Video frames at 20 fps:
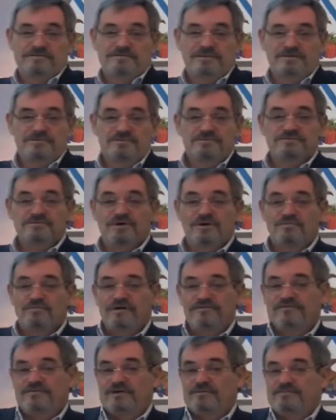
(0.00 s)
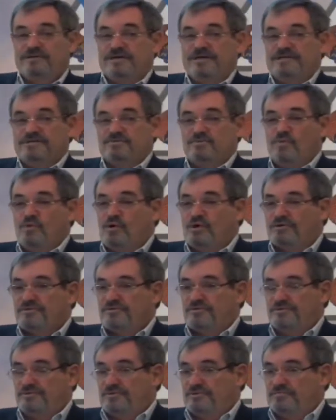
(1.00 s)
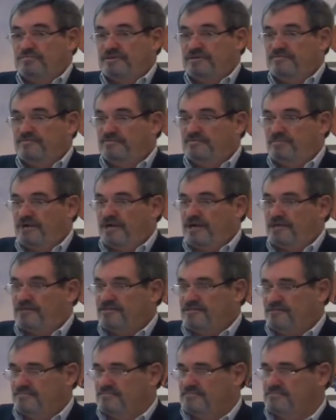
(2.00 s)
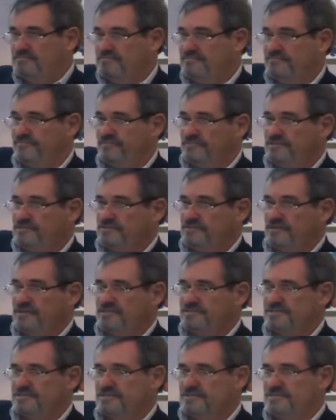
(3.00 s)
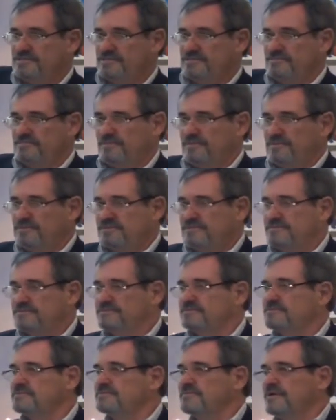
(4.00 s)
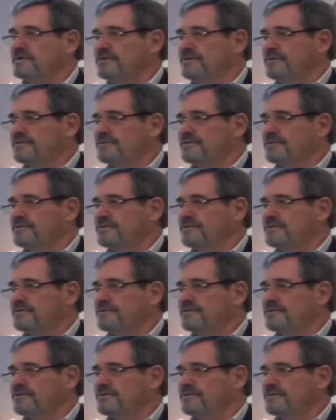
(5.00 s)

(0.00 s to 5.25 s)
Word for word: so you know my family has walked through a bit of a path for these last 18 months. And my